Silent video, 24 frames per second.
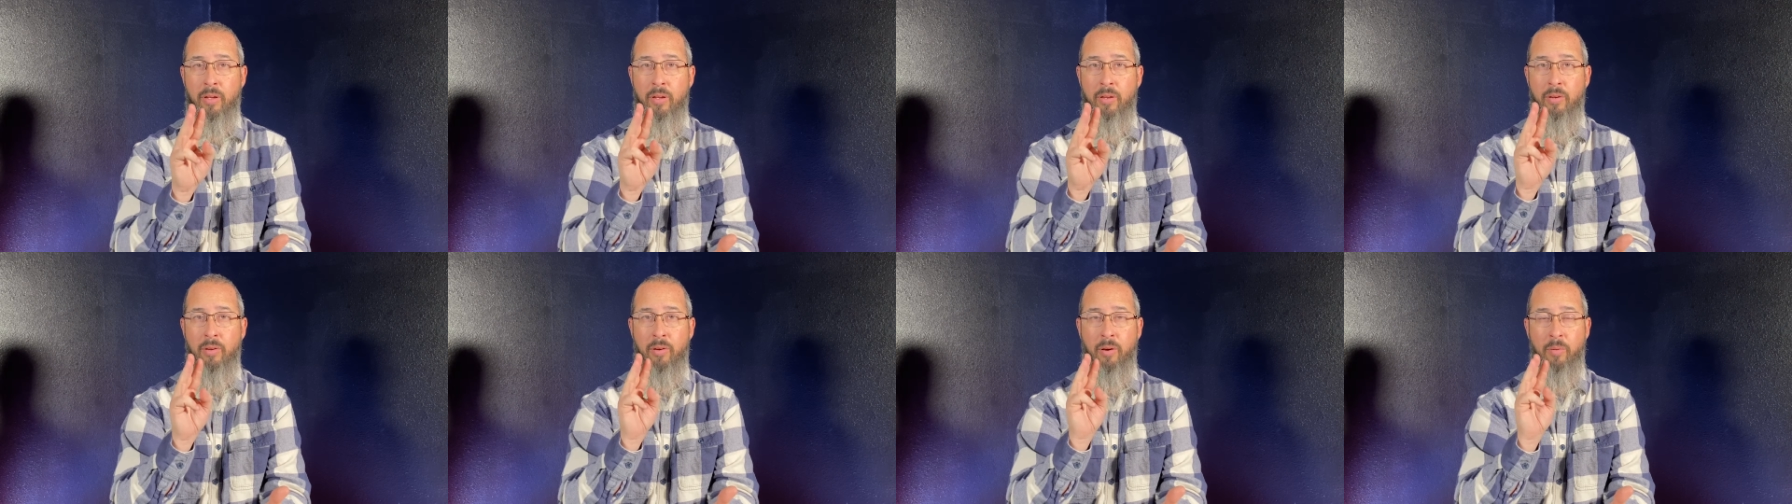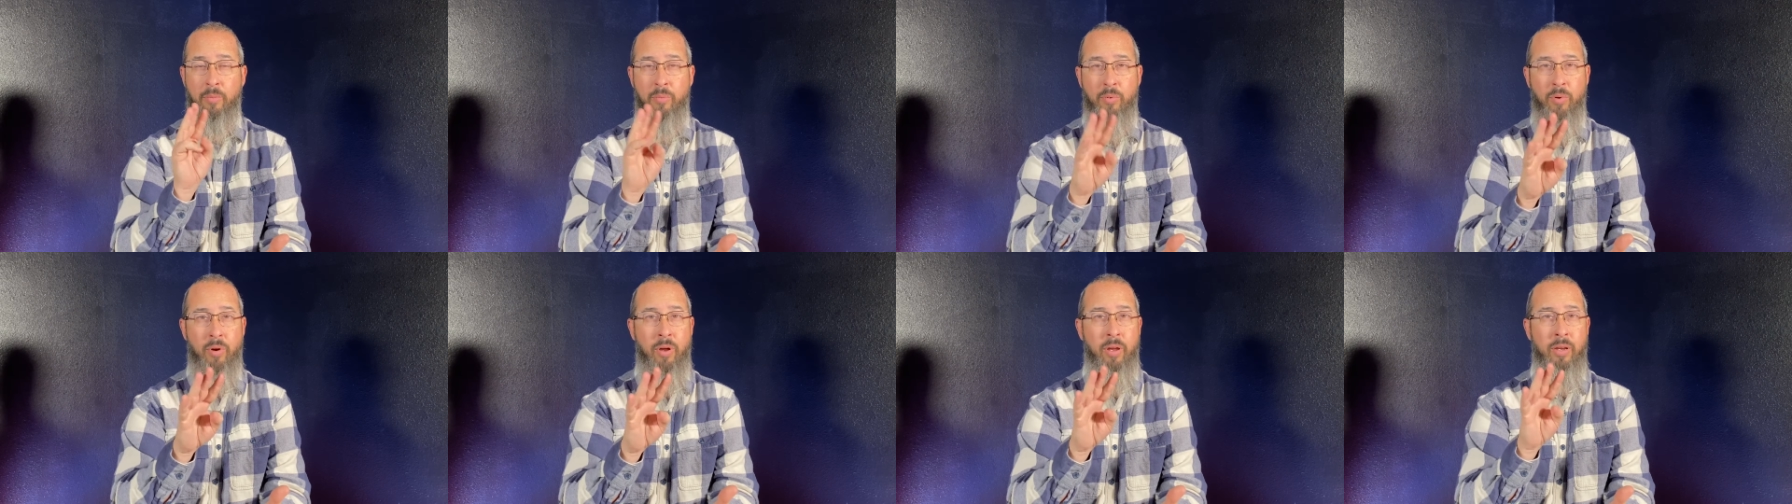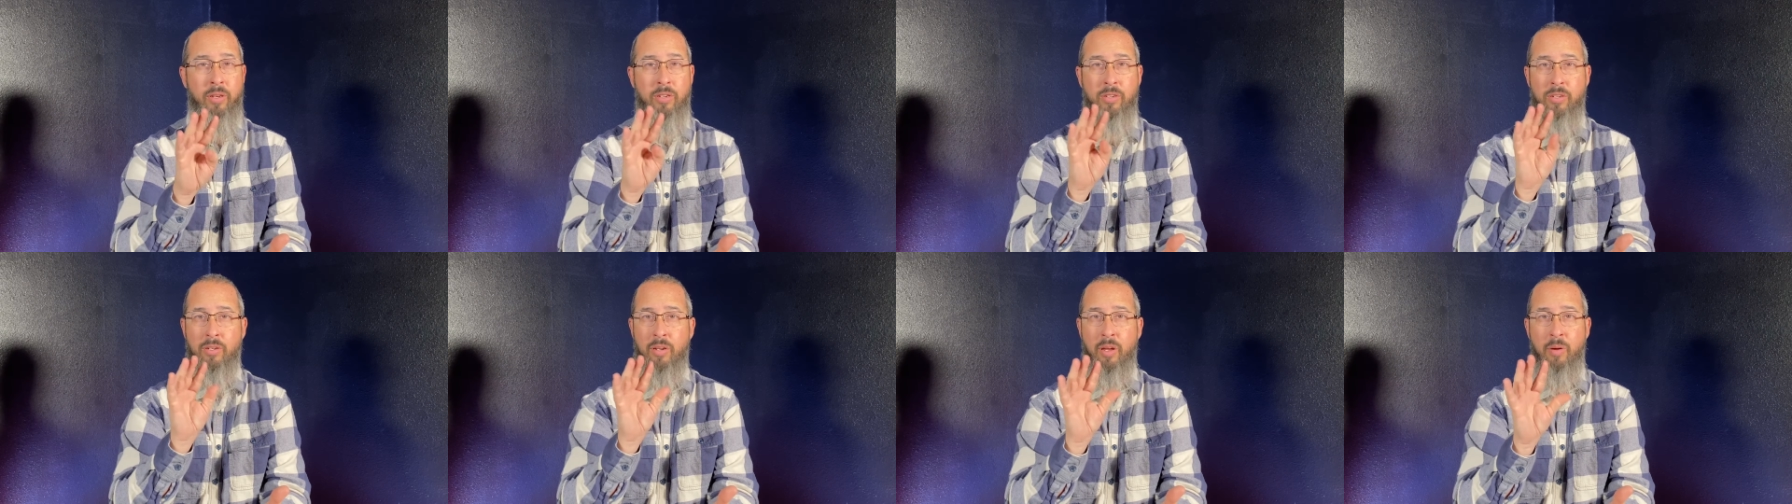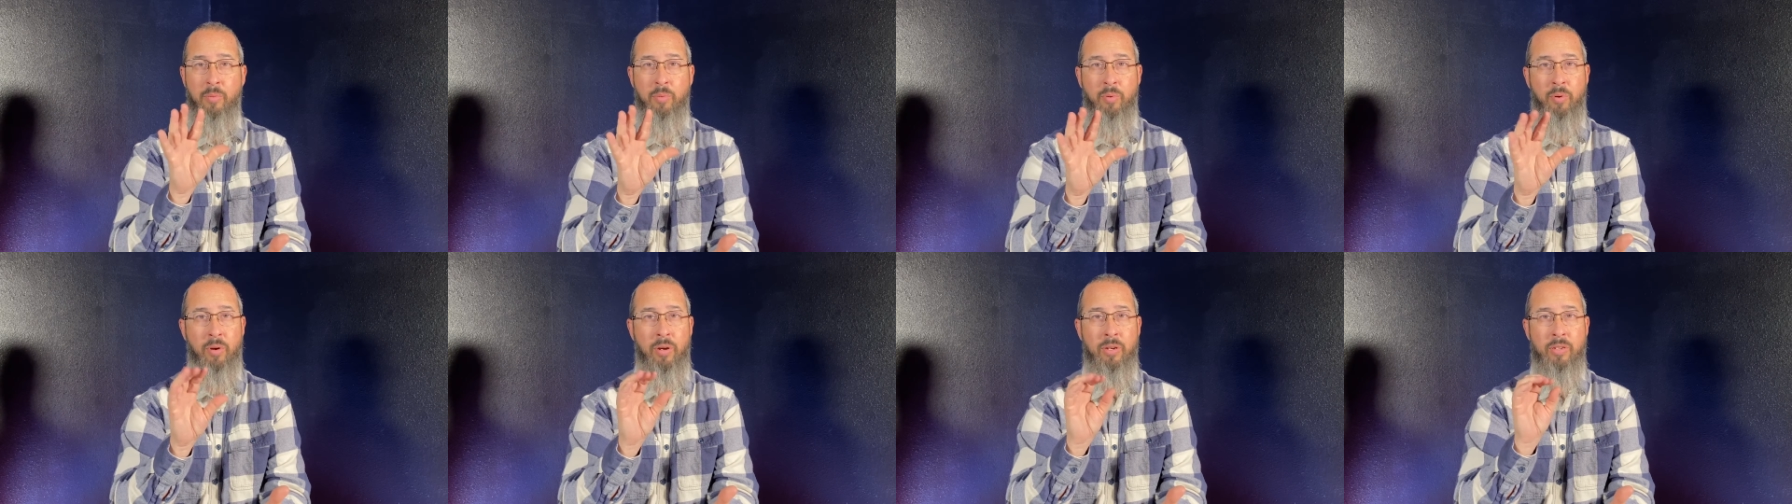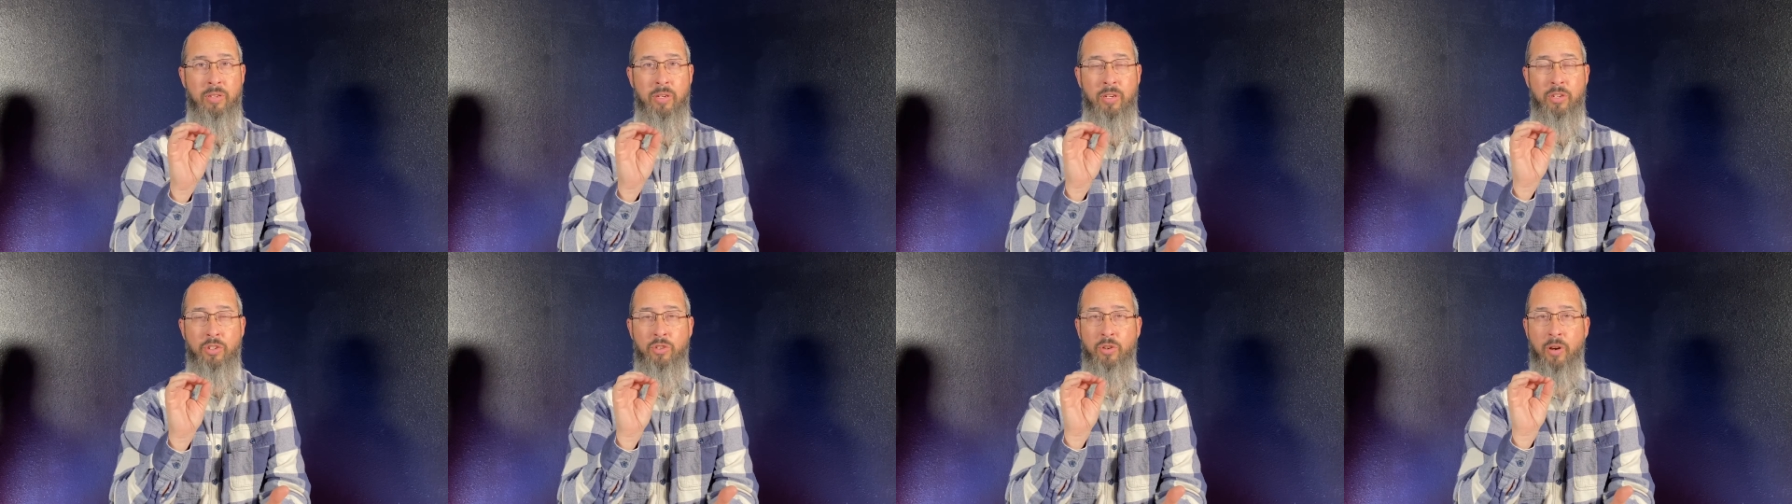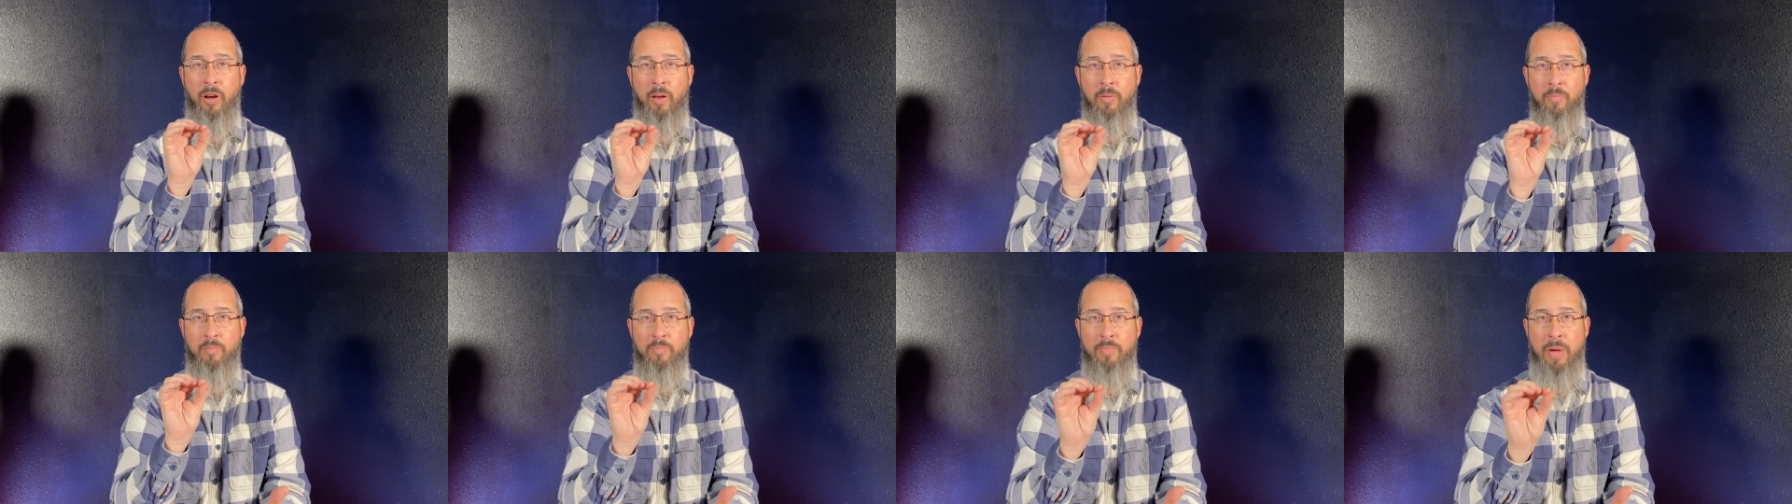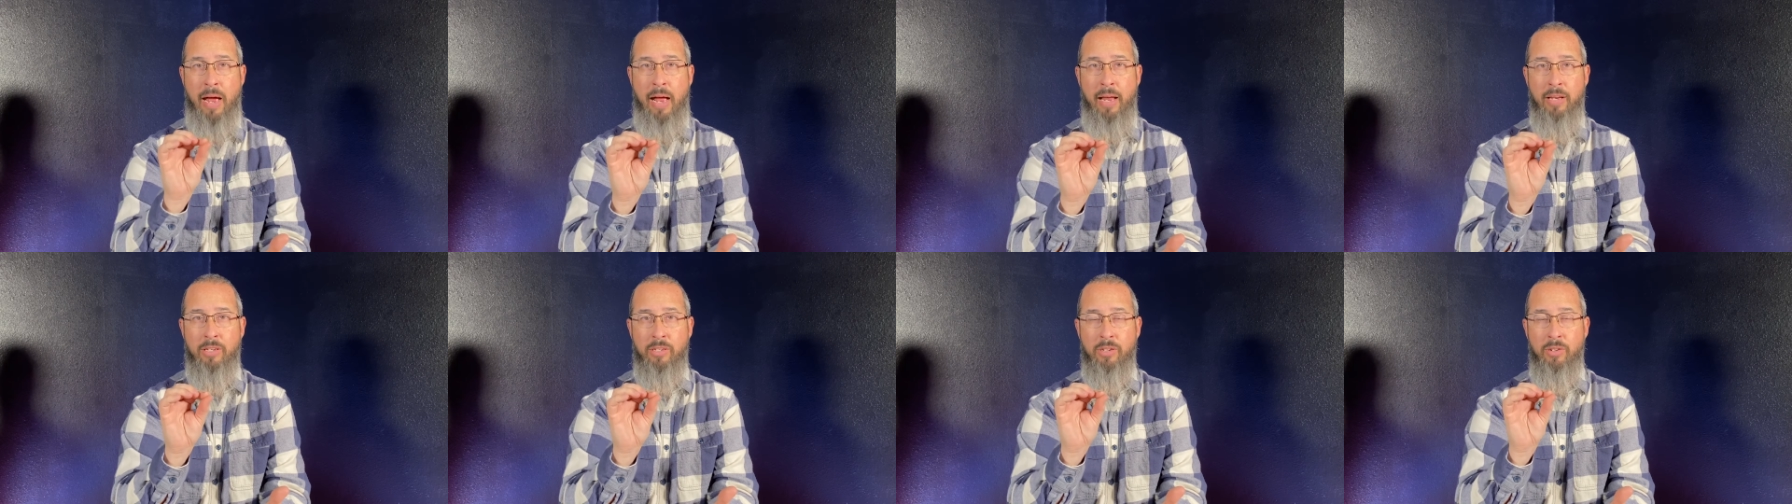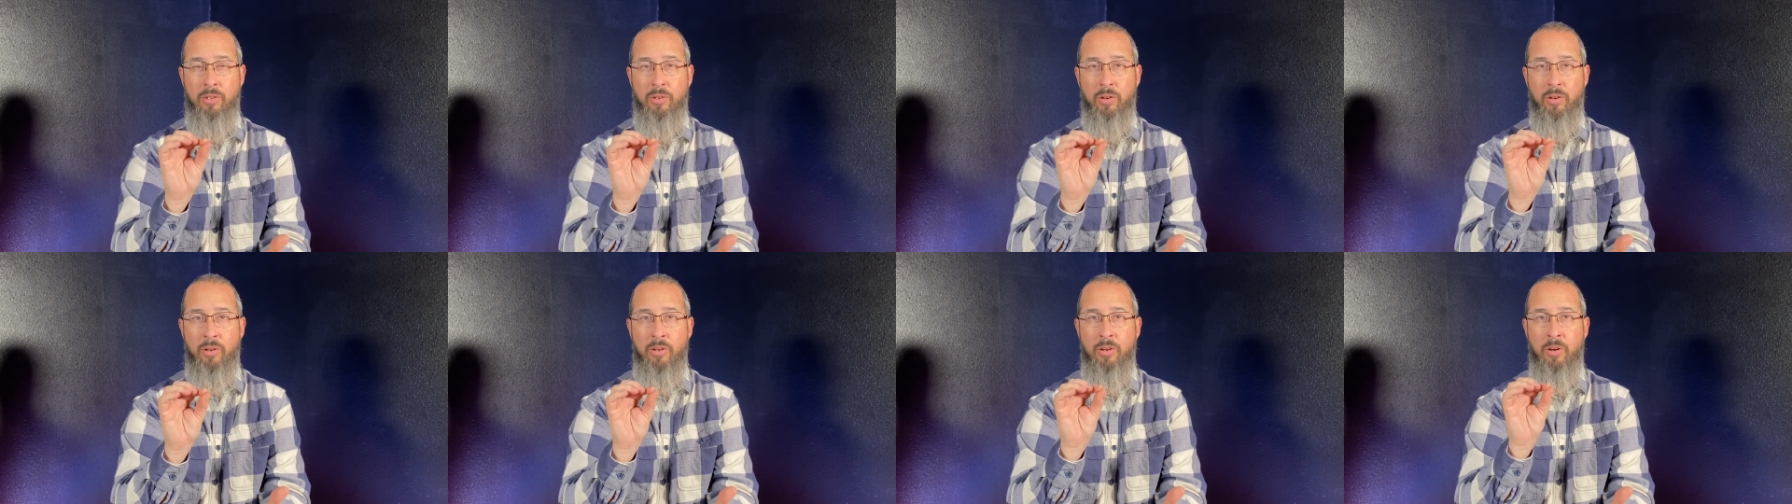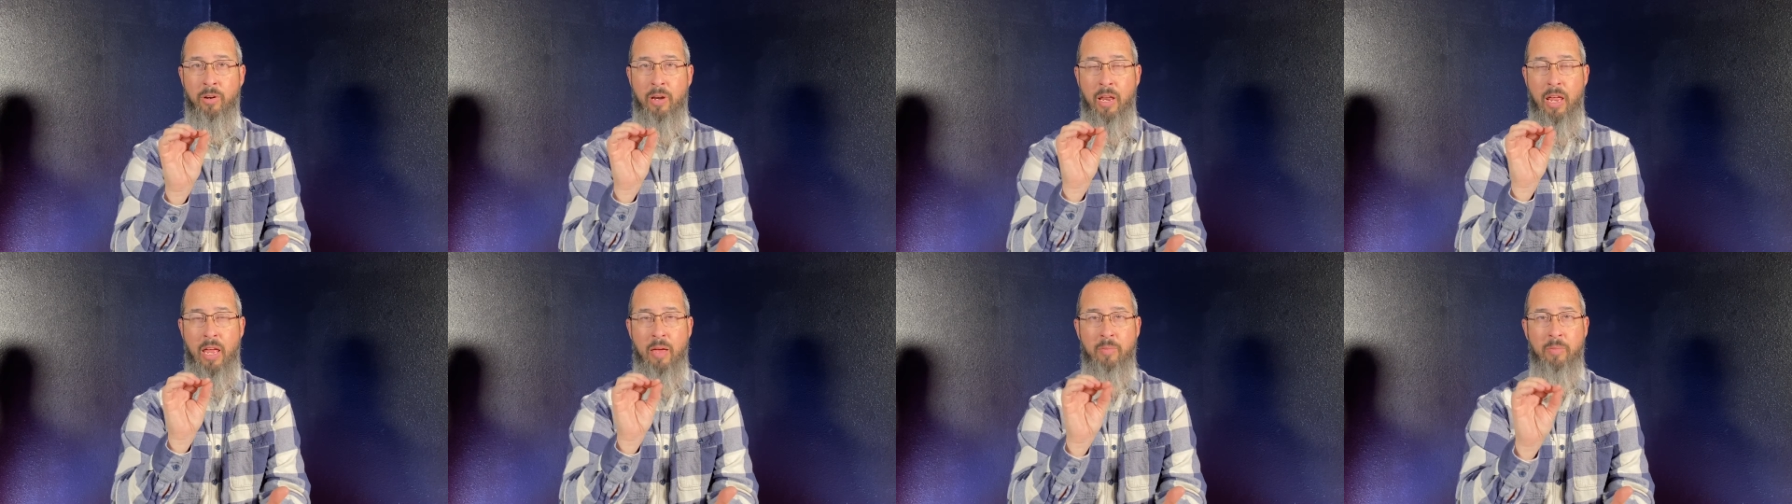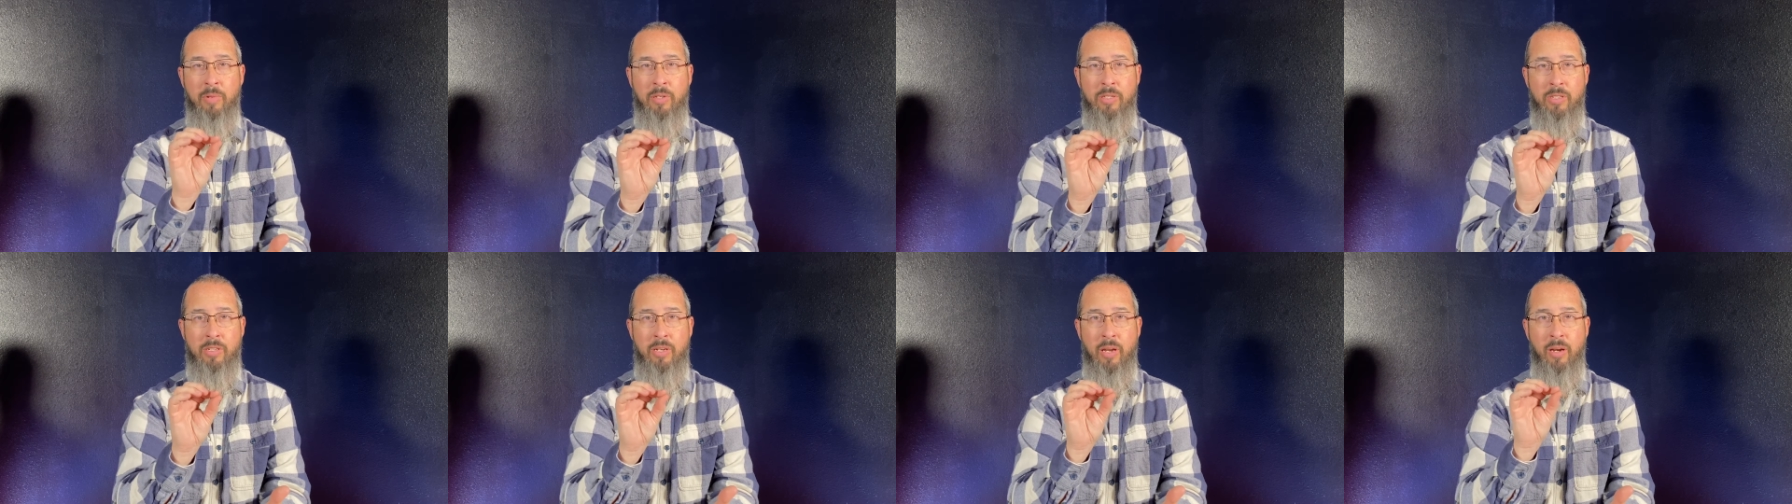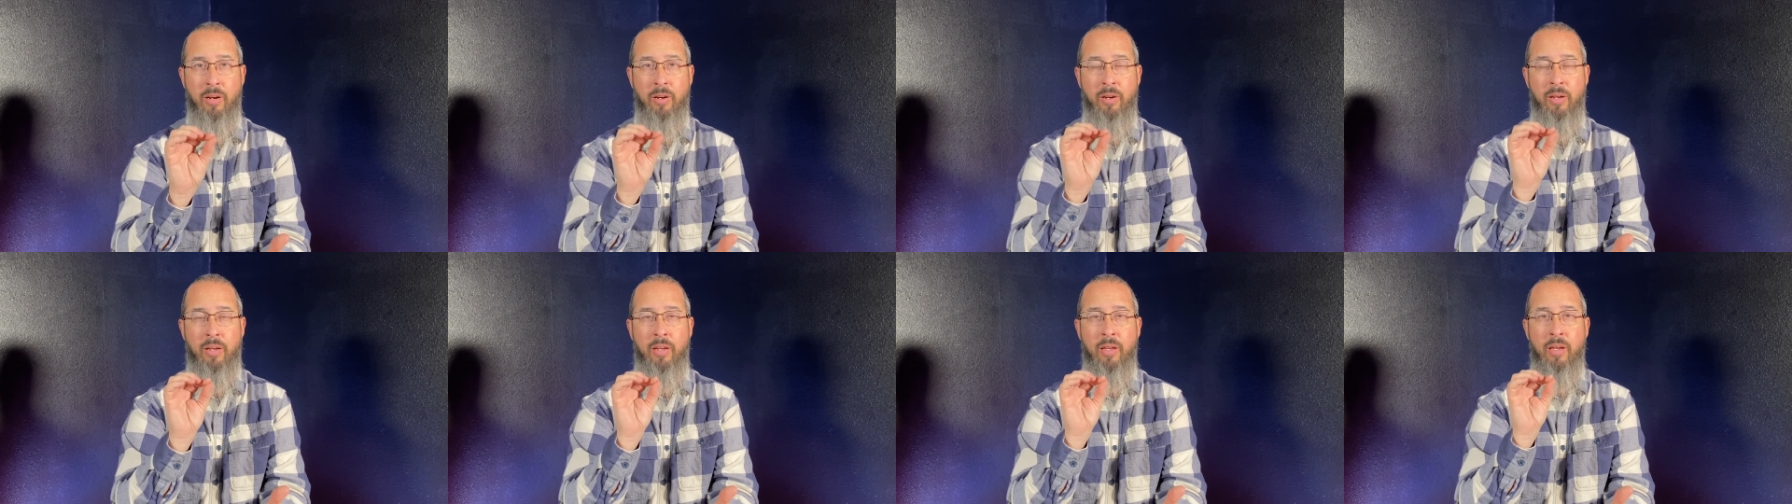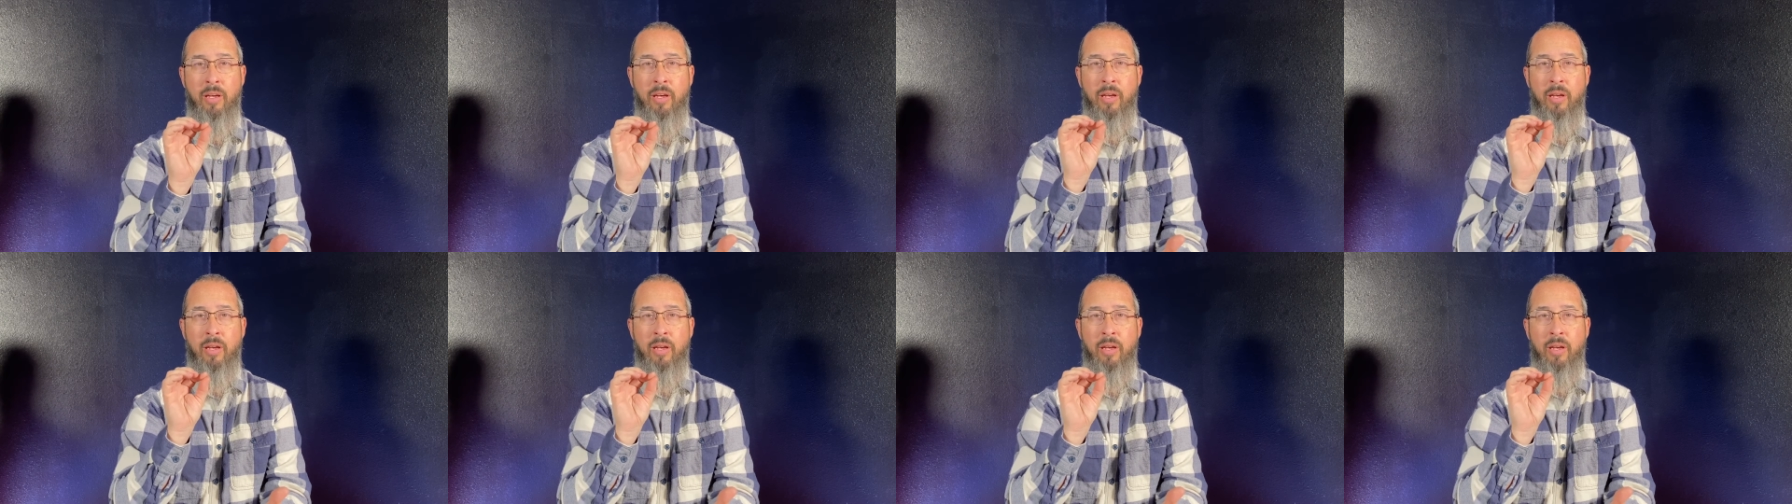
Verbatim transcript: you're a prince, a princess, you're an ambassador, you're an emissary,